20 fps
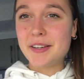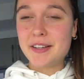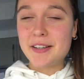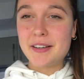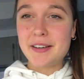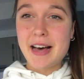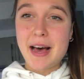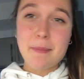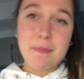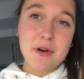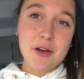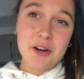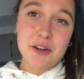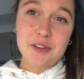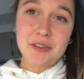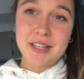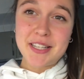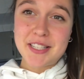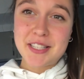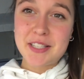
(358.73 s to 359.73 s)
I'm
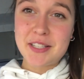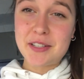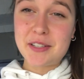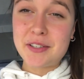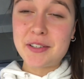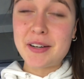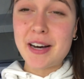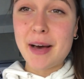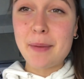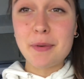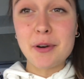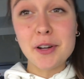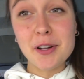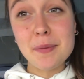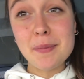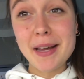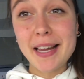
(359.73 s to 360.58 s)
hungry, so I'm gonna make